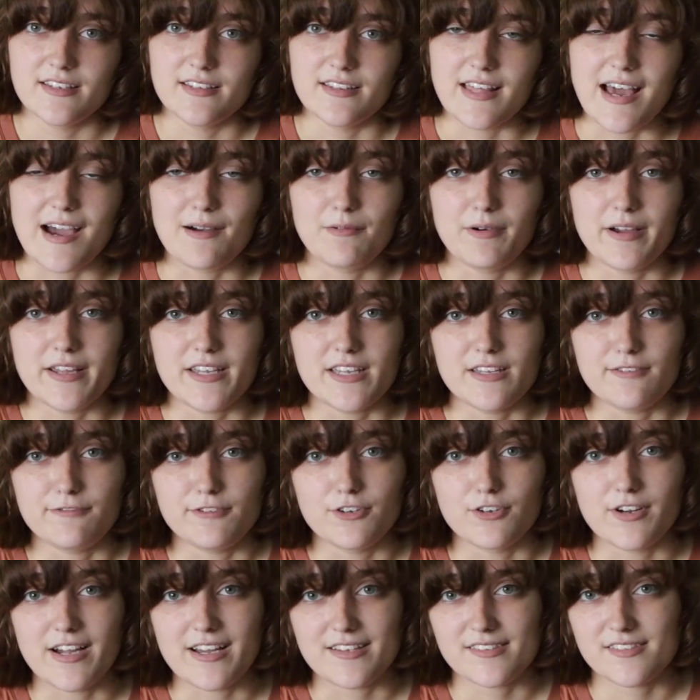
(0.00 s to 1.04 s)
That way, if
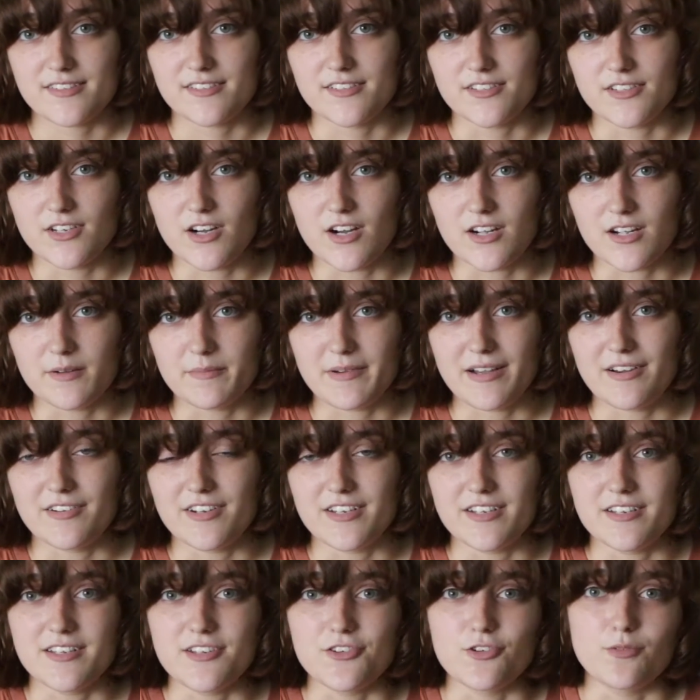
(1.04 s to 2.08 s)
you're asked to talk about
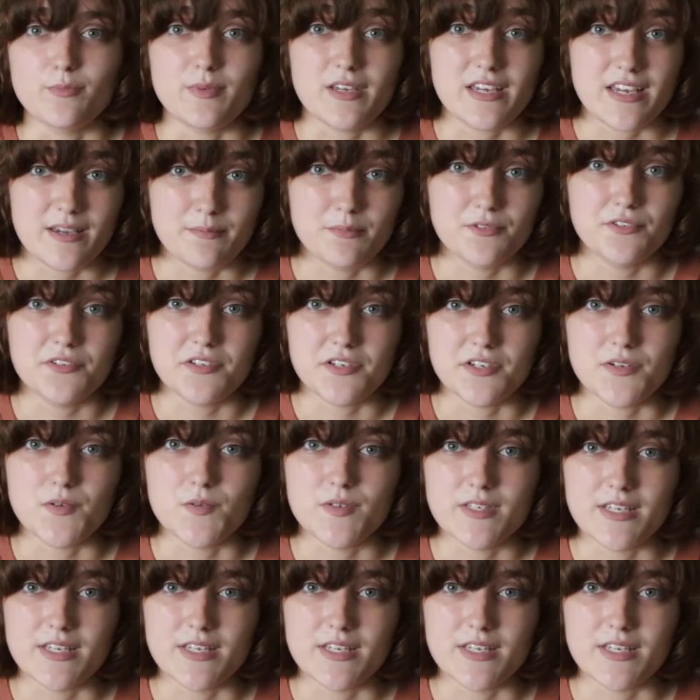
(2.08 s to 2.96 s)
it, you'll be able to do